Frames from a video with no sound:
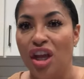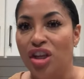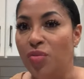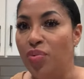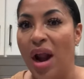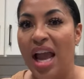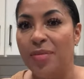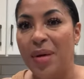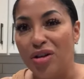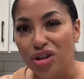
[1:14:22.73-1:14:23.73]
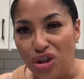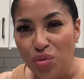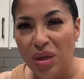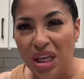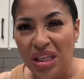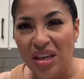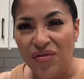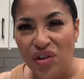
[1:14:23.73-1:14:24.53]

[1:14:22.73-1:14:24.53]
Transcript: You bragging about two million